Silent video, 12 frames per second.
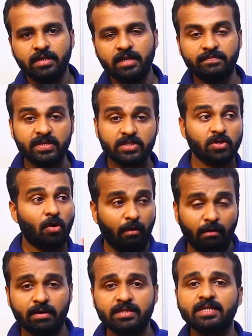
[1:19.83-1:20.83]
in which
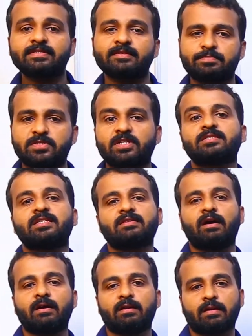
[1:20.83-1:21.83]
all the substances
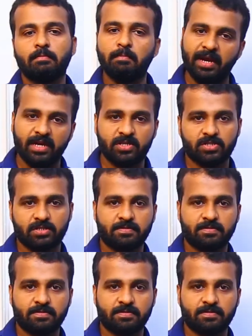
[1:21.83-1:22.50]
are made.